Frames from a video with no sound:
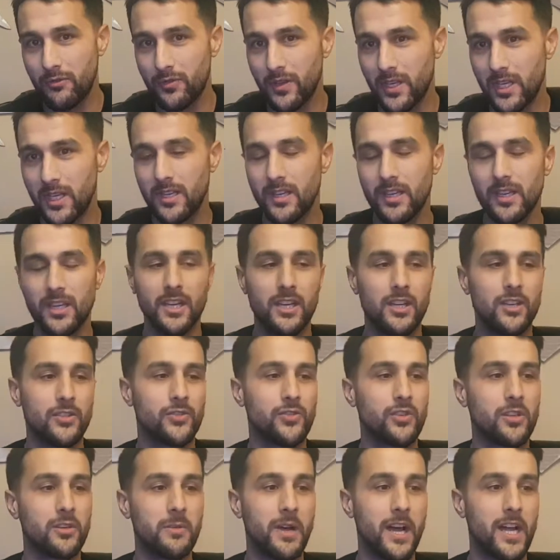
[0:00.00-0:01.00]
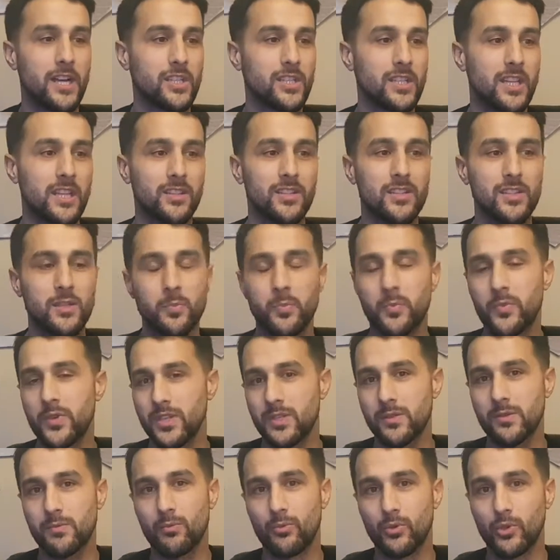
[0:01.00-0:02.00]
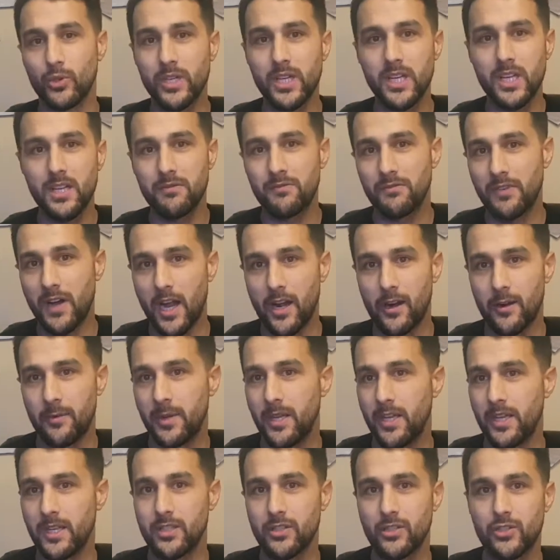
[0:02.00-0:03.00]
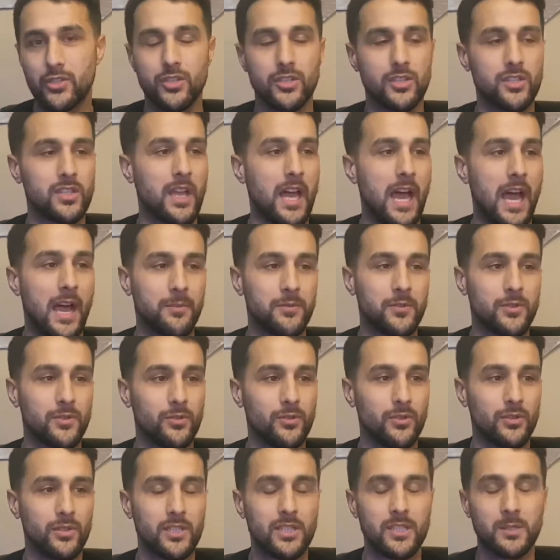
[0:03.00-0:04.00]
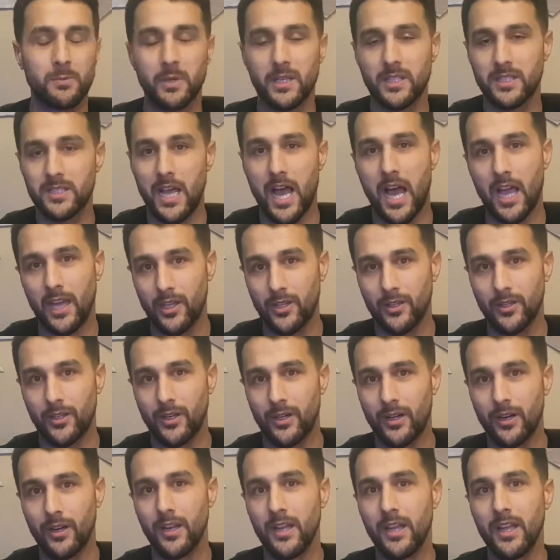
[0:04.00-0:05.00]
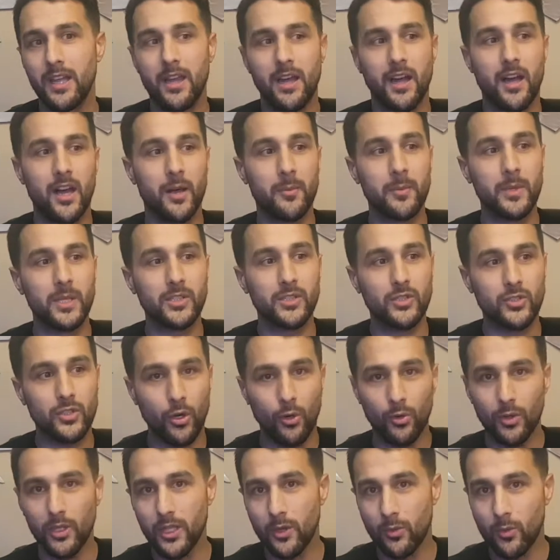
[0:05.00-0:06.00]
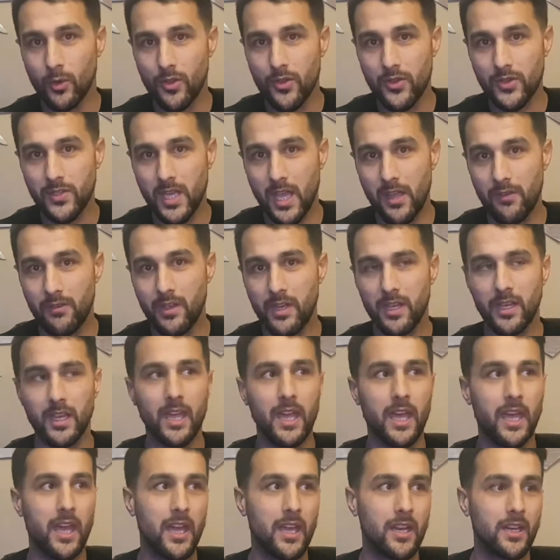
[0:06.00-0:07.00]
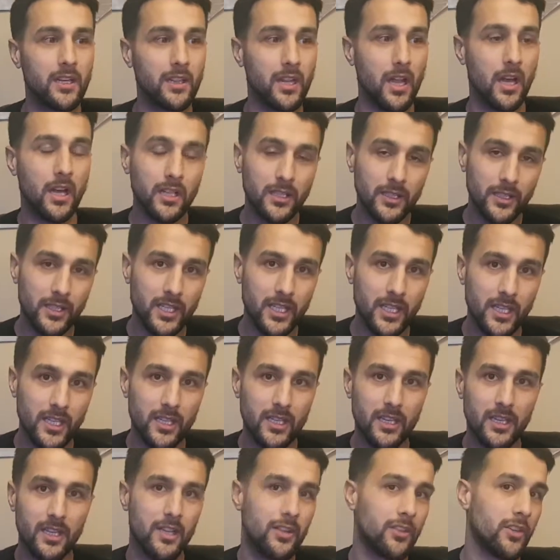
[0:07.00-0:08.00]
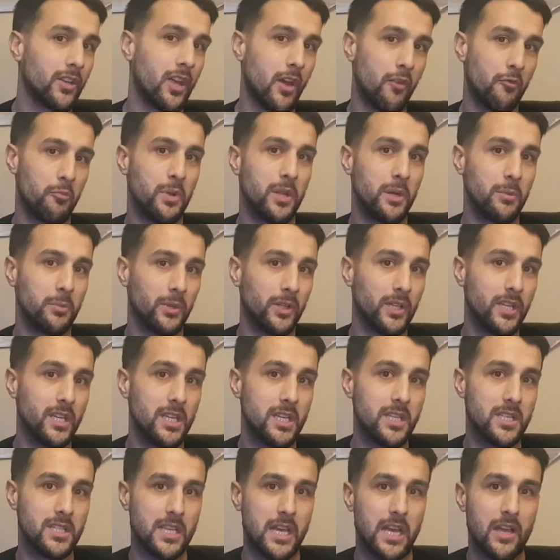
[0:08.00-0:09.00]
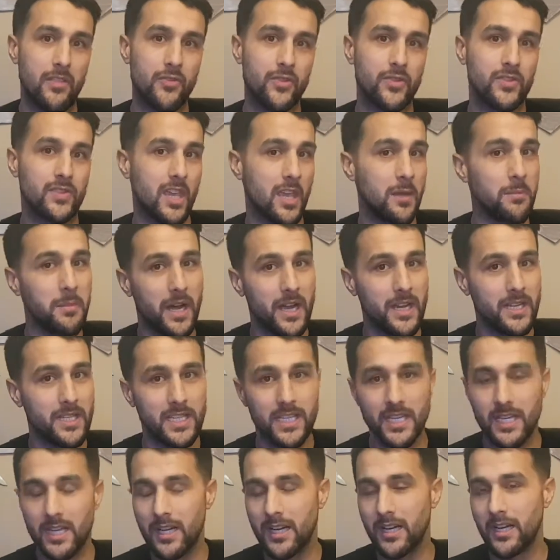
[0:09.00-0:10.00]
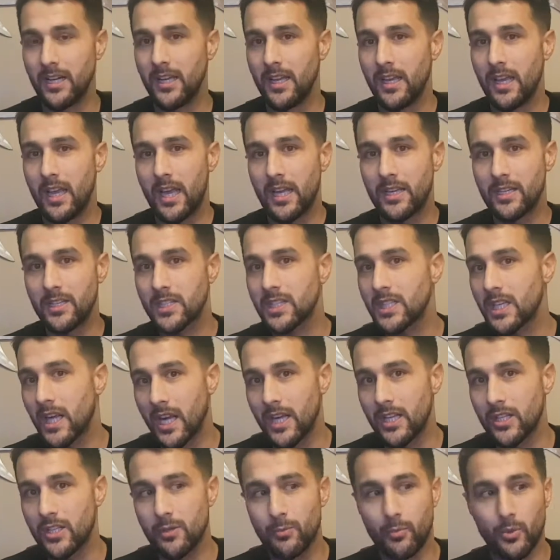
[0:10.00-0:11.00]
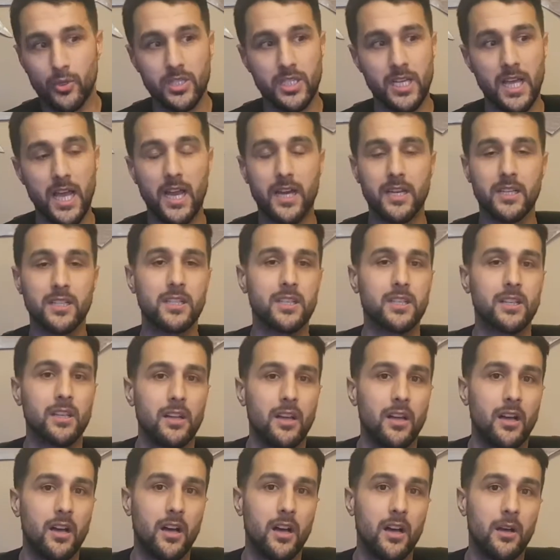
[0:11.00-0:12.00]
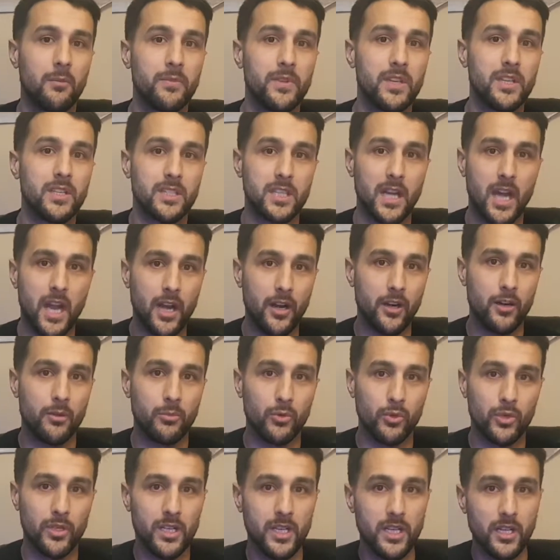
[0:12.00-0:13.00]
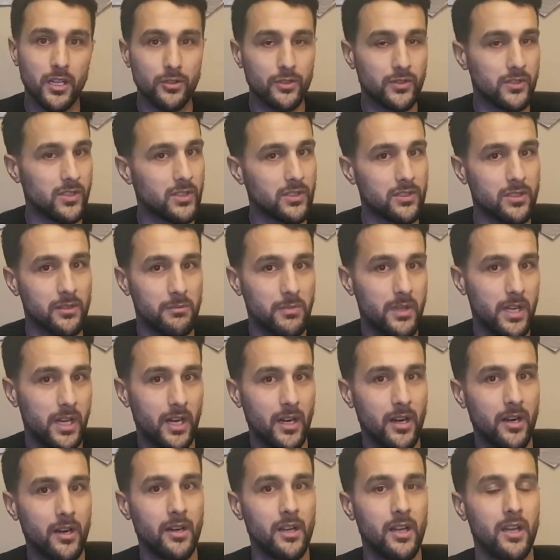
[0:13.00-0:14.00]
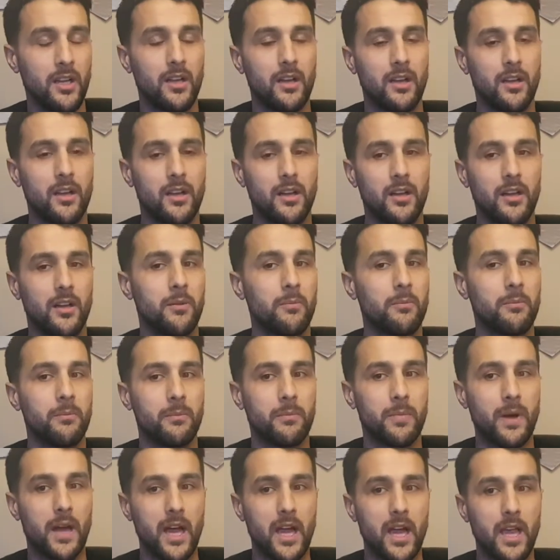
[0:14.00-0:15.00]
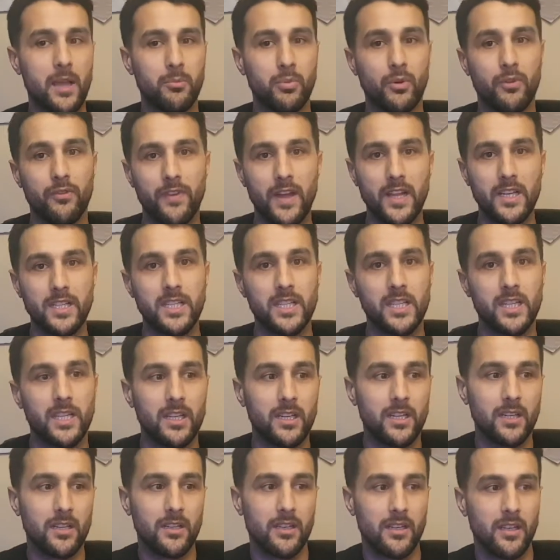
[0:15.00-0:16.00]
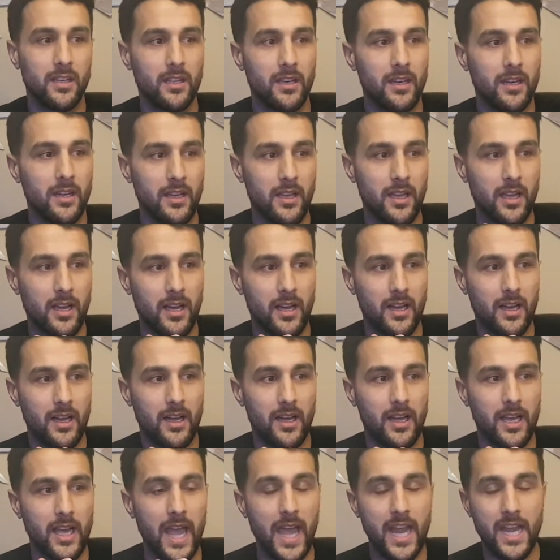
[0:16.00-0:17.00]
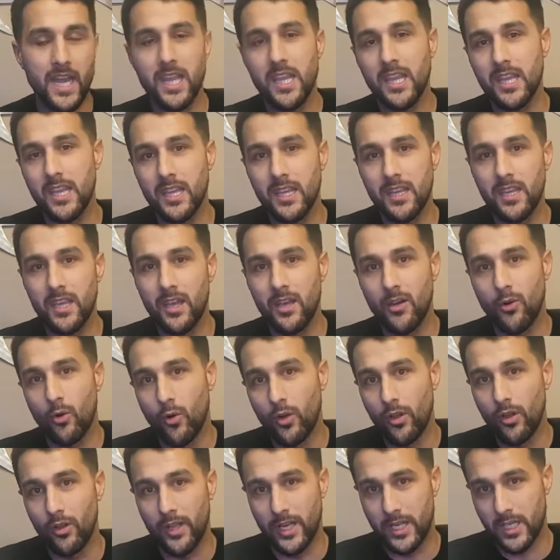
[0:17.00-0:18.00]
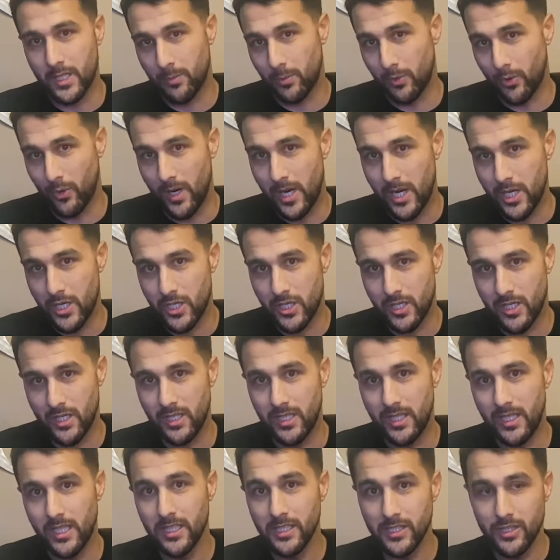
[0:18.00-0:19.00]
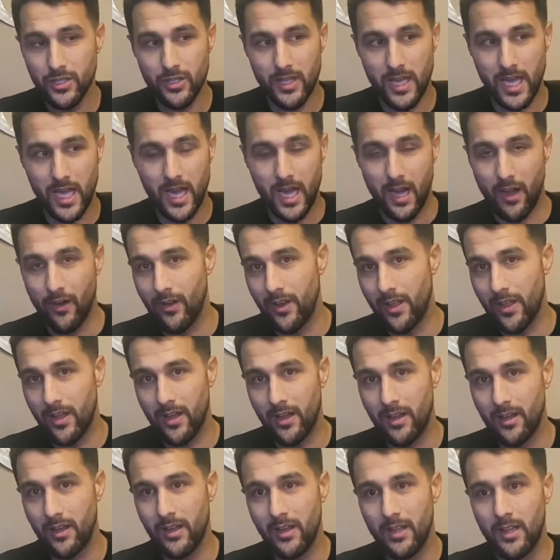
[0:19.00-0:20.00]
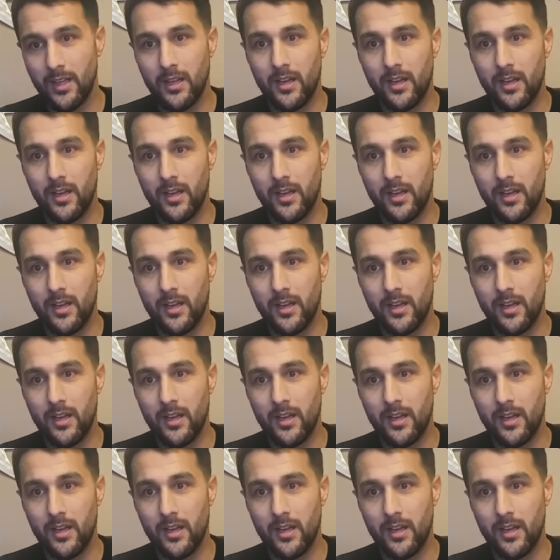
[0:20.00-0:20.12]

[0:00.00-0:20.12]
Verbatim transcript: feet. So you can imagine that this, this marine environment is just absolutely spectacular, um, and it's totally worth saving. And luckily, the government in Belize had the same idea and decided to protect um, the entire marine ecosystem there um, by preventing uh, any oil exploration into that area